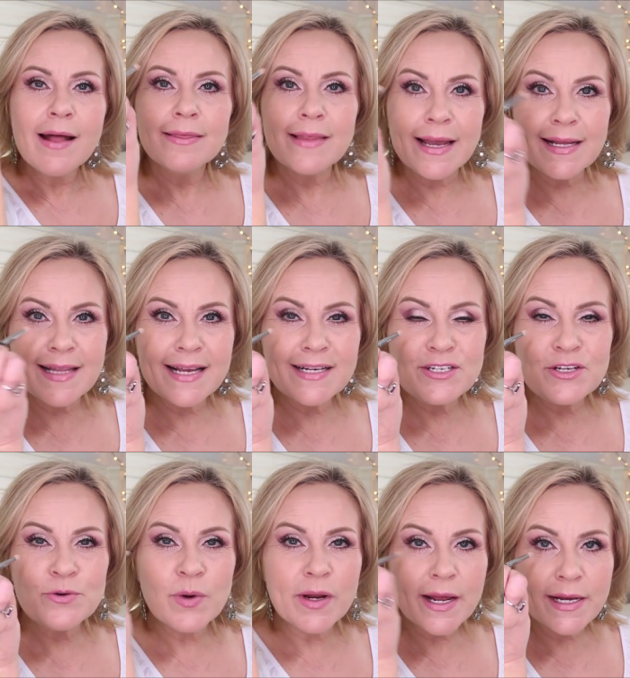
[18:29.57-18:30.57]
like they
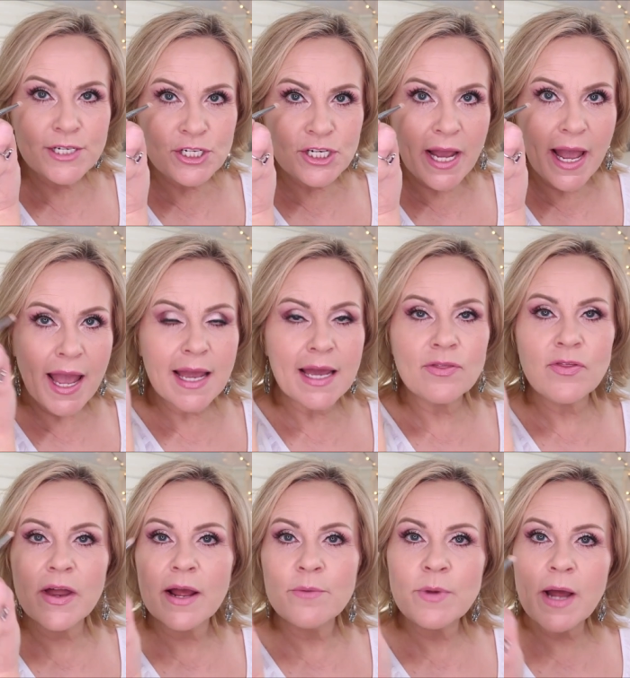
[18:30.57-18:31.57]
do when I shake
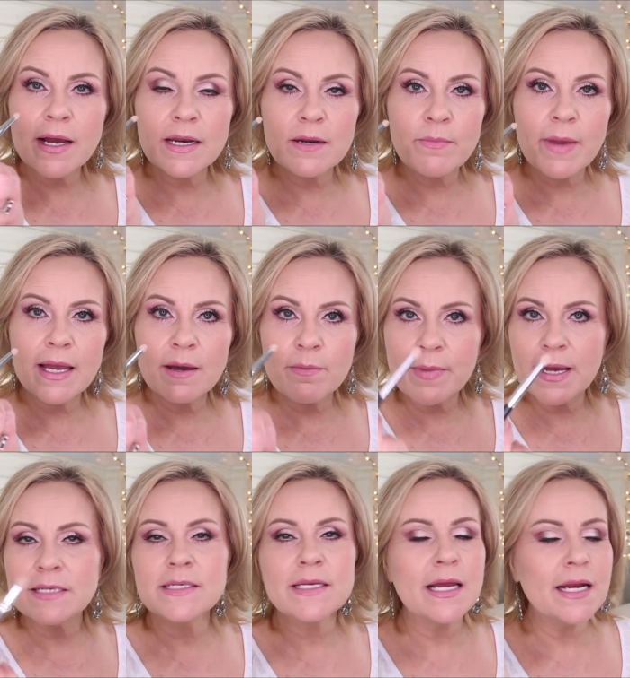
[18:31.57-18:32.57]
that I'm not going to make a
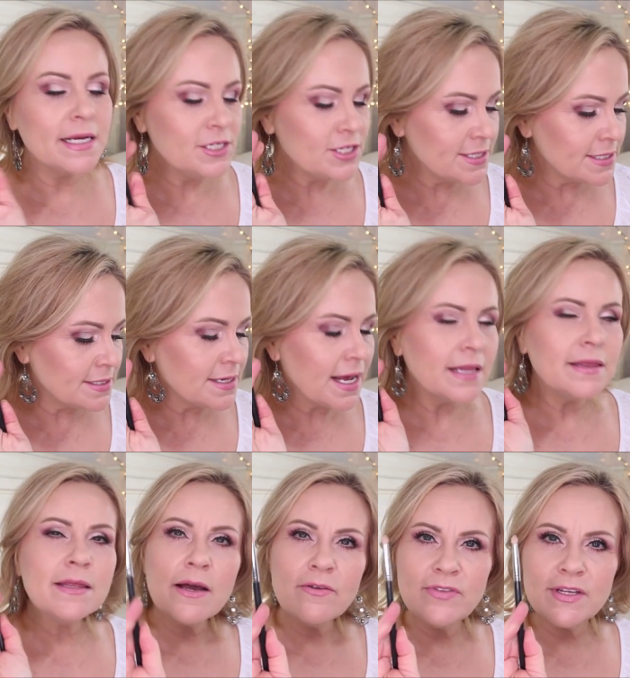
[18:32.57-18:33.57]
mess and I just I
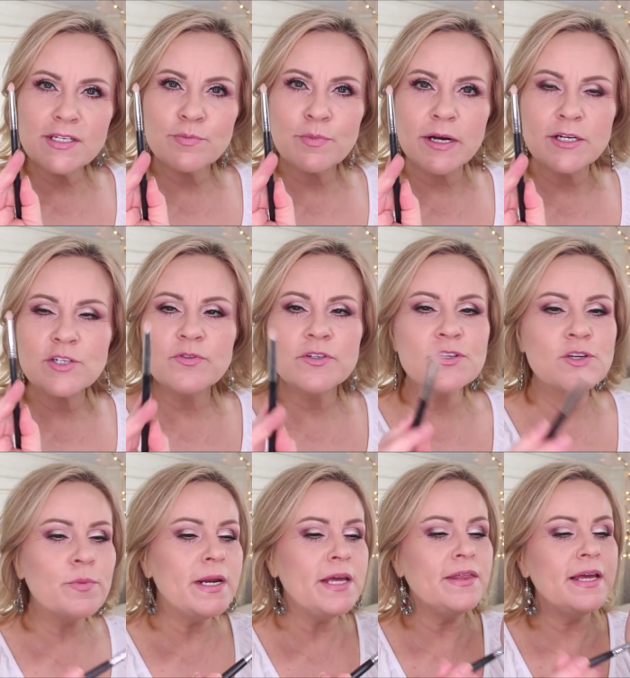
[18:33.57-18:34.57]
love this brush for so
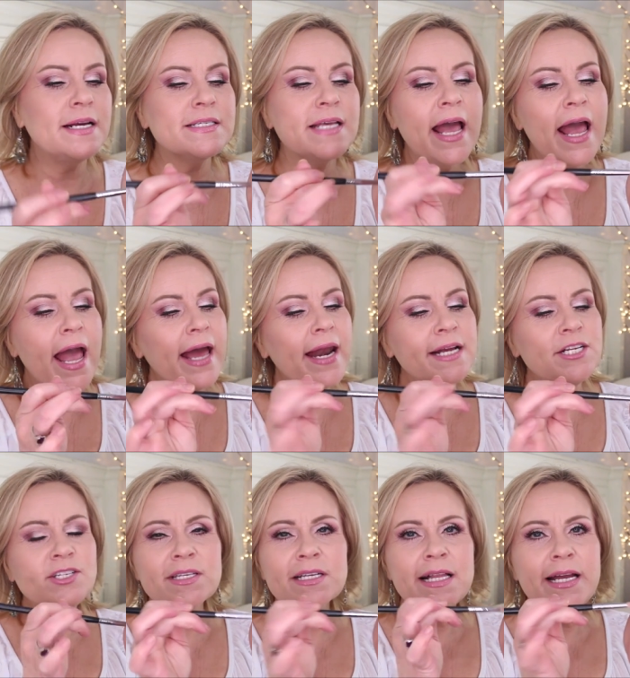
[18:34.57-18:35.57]
many things and I
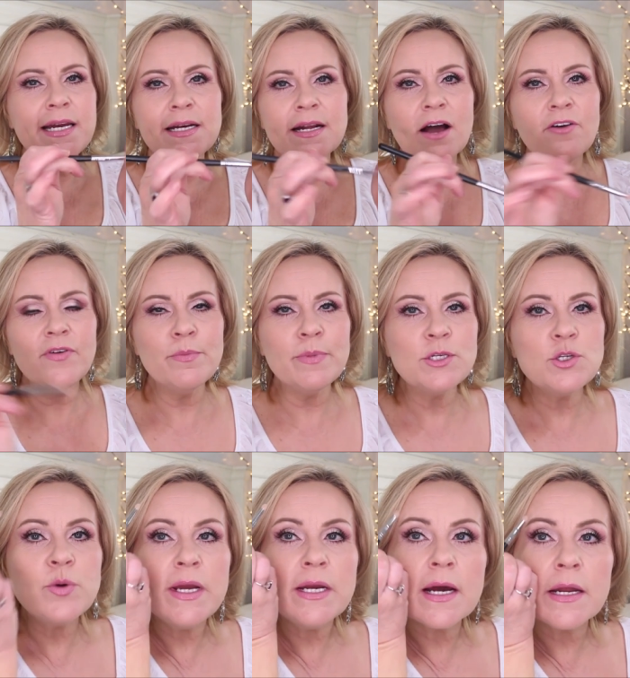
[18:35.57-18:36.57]
just clean it off in
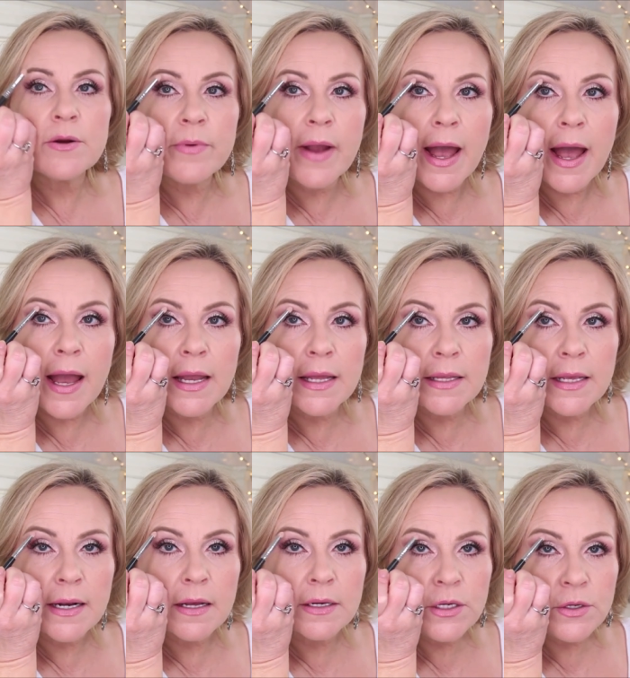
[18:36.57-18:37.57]
between on a rag and
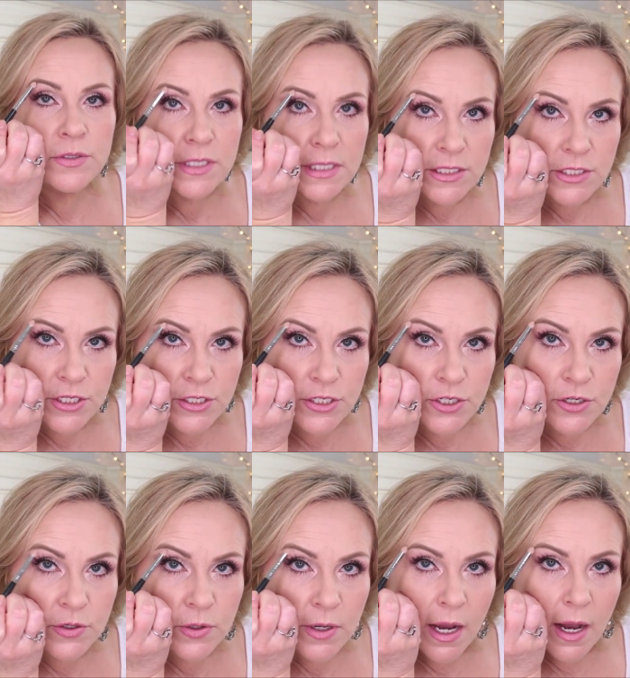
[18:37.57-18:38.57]
then I'll use it to
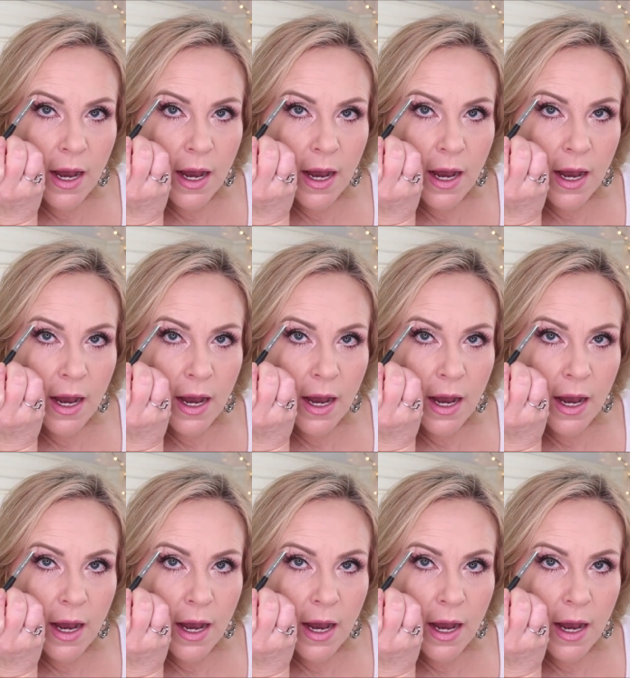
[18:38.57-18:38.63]
do